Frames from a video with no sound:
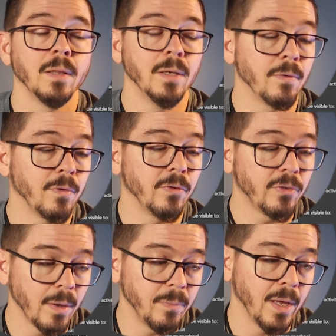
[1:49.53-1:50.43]
the different
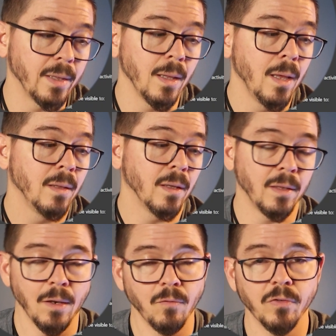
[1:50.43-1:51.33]
subnet that
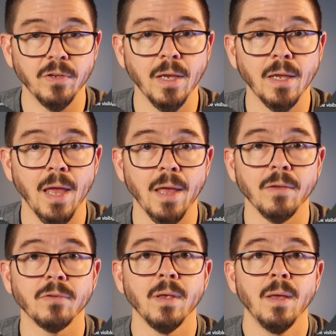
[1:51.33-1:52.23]
the InvisaGig
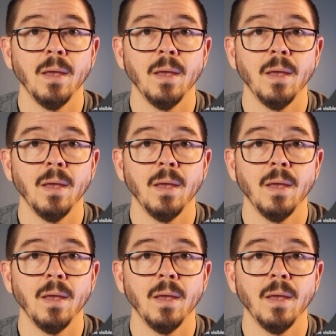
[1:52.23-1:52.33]
has